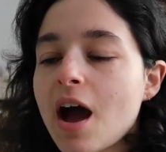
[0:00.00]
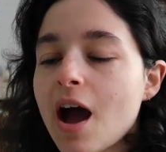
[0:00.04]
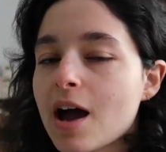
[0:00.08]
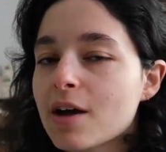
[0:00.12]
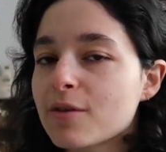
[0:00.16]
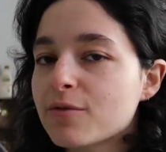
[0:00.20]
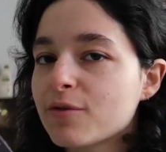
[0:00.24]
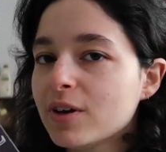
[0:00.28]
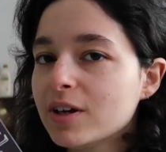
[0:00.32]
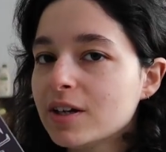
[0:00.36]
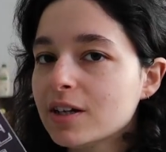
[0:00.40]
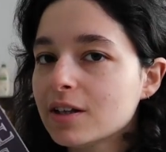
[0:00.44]

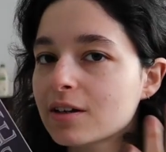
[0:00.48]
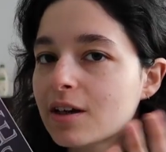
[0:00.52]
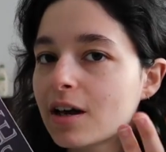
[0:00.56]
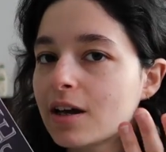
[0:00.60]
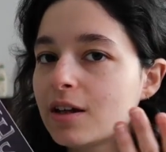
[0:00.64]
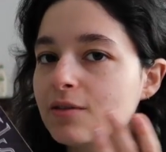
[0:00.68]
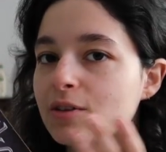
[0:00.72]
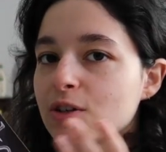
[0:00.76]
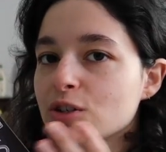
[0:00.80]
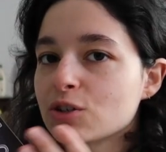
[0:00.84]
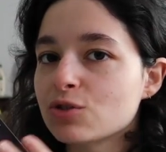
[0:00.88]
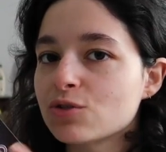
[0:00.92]
I find it
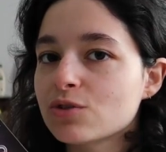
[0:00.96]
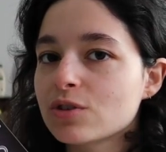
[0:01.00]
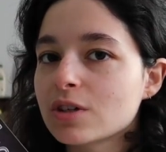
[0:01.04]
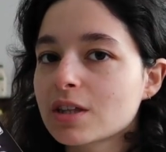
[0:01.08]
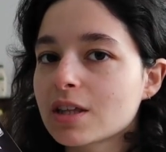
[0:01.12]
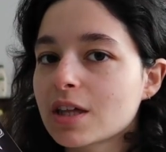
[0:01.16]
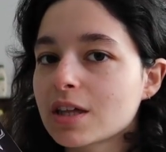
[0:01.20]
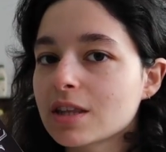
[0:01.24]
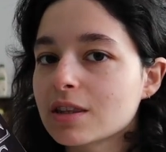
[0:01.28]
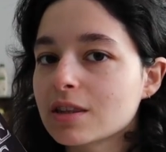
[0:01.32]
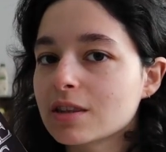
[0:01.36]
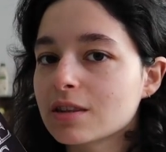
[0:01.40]
kind of
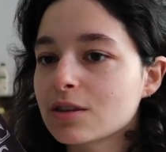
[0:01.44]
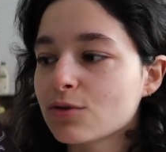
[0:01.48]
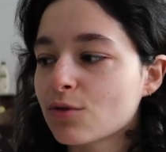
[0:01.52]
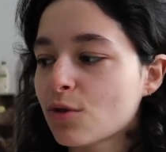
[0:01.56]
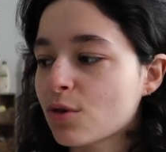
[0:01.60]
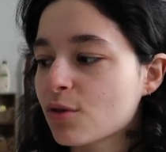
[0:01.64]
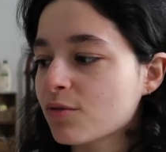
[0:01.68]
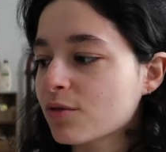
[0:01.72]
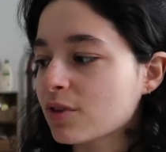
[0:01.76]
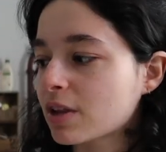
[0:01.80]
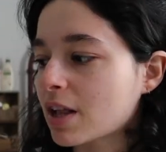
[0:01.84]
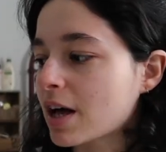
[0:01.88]
interesting that
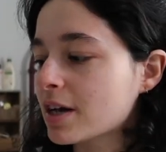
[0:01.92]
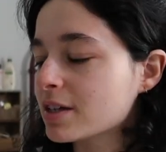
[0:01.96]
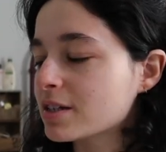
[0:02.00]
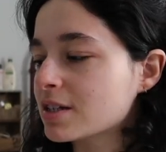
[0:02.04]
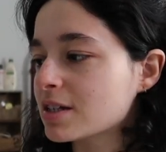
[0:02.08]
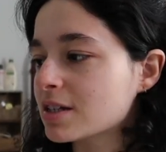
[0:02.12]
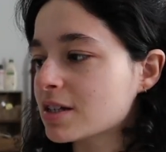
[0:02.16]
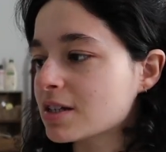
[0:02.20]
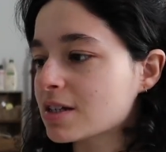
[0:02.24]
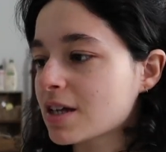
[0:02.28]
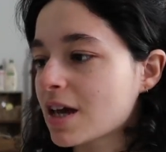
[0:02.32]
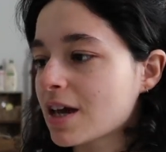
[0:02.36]
Throne of
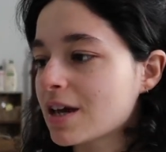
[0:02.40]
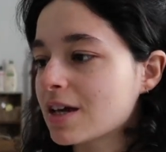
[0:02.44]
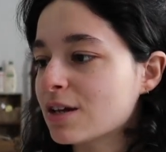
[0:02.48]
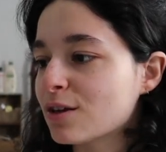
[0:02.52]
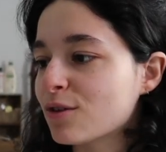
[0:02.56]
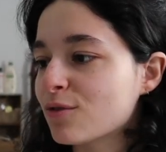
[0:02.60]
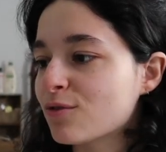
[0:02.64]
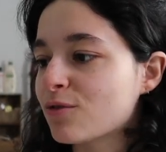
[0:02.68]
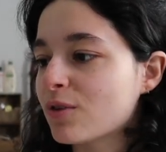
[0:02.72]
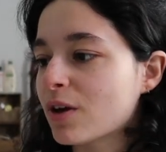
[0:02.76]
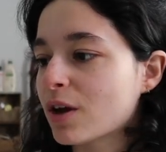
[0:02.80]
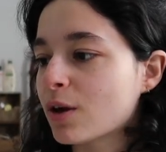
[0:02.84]
Glass is set in
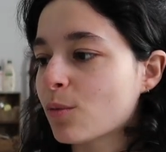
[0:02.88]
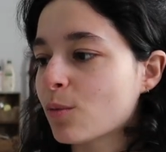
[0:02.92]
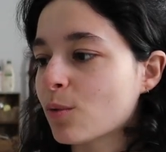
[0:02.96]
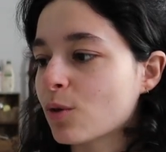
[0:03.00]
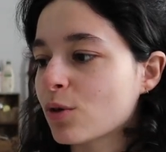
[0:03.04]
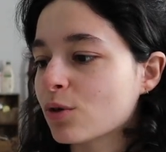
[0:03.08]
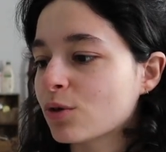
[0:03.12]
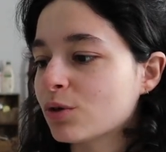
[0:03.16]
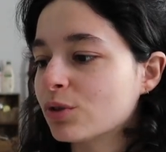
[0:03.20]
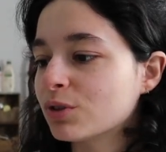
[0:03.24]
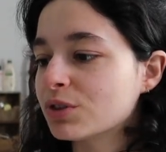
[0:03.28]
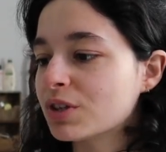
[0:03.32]
a Fae
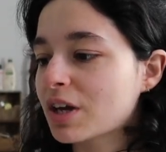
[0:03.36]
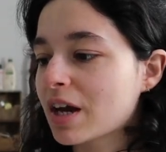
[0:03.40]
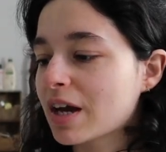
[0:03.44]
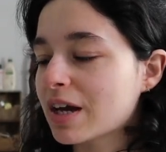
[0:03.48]
world.